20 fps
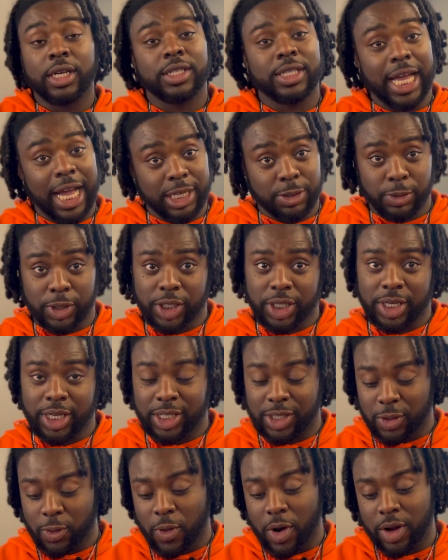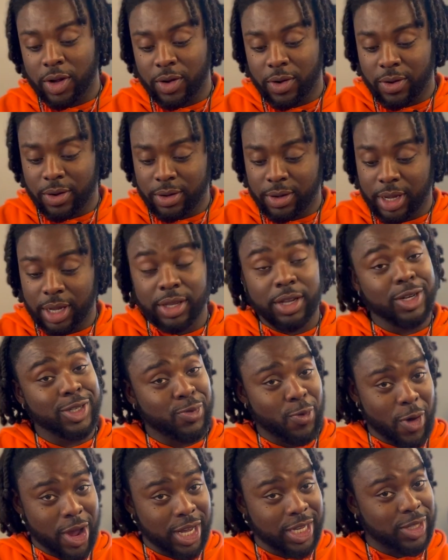That's what she needs to work on. And there's
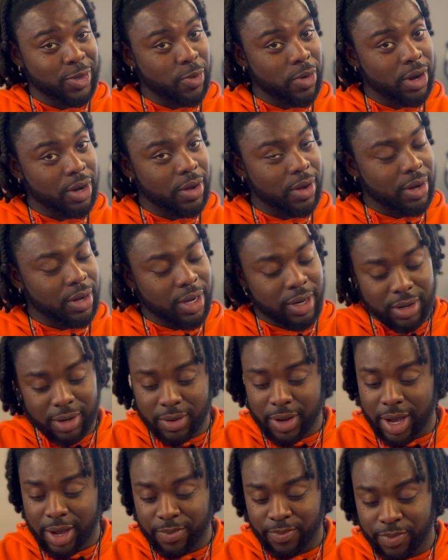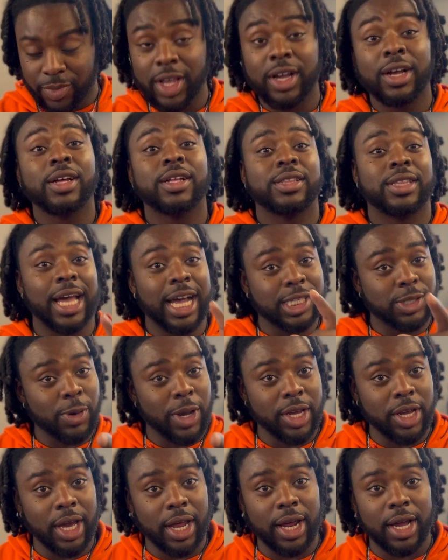ways to work on it. Okay? That's why
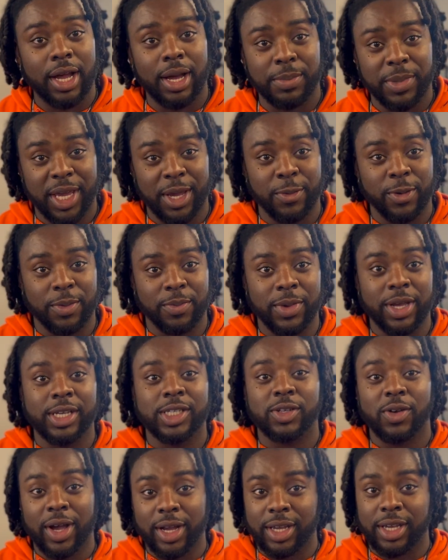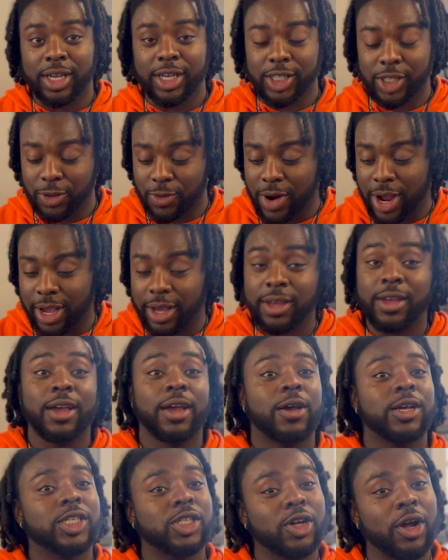you got to come get with me so I can get you right.
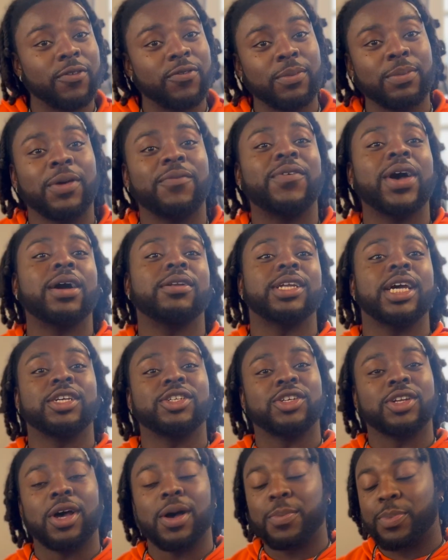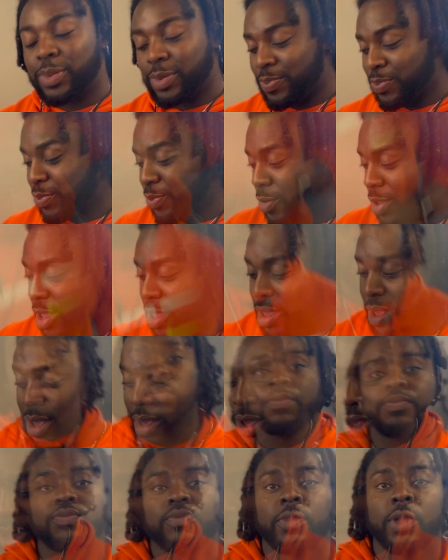Start from the foundation up. So,
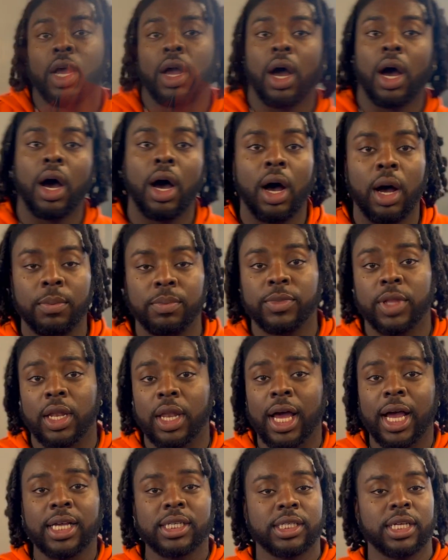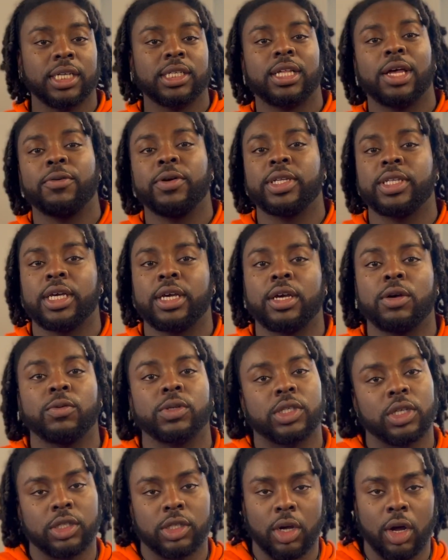the last test that we did
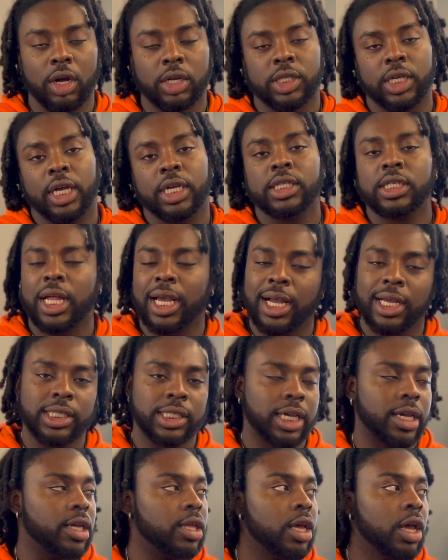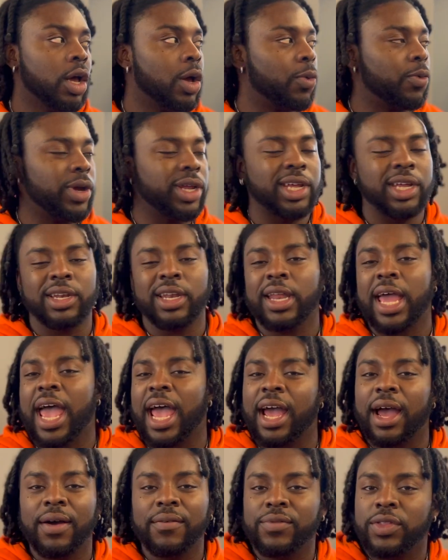was the talk test. Like I said, we didn't
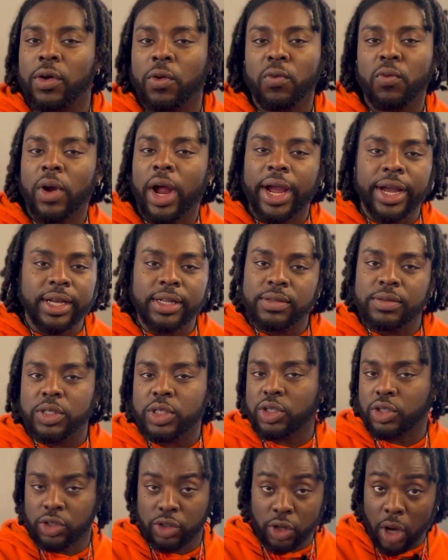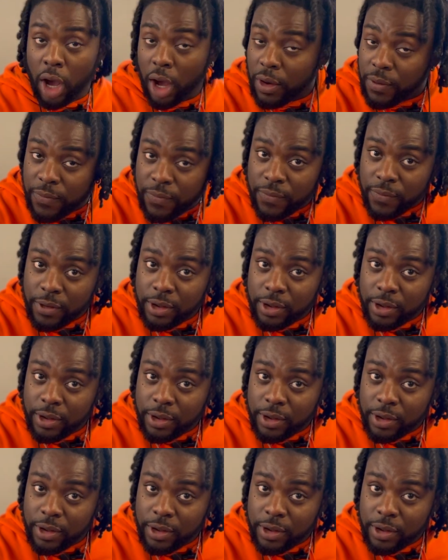have the right stuff